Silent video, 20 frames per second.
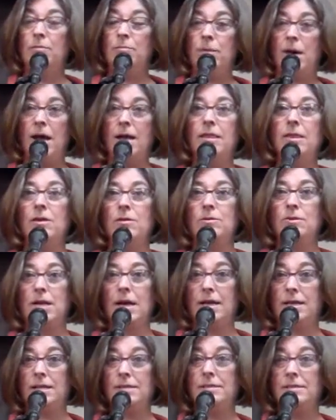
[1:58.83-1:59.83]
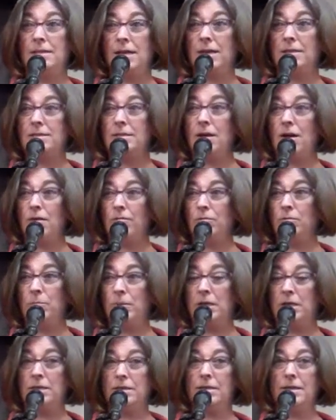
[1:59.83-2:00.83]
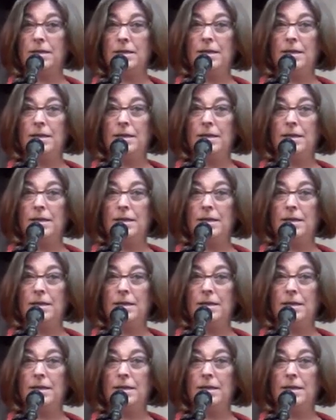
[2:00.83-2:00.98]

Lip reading: by the United States government